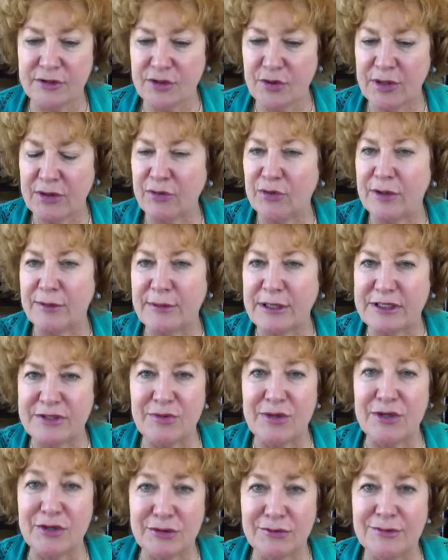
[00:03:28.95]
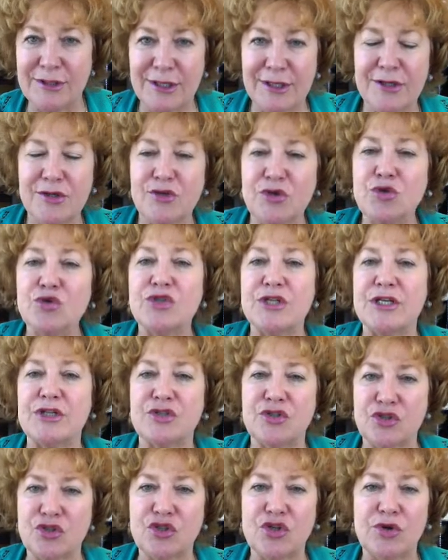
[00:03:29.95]
So I thought I might as well use this
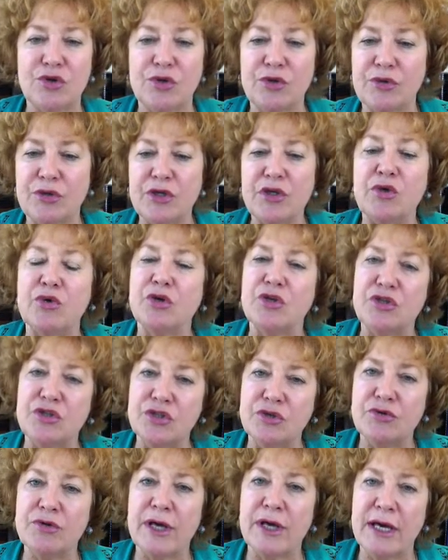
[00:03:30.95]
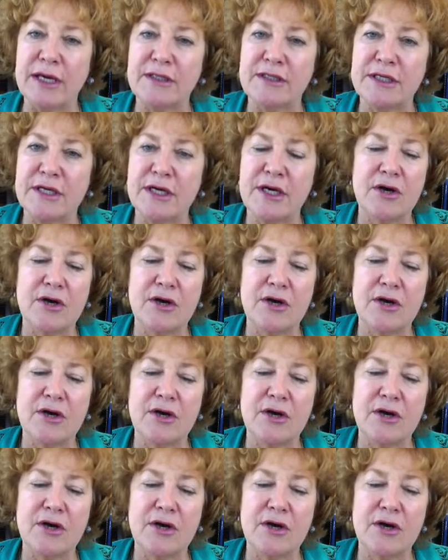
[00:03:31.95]
to show you that you can do that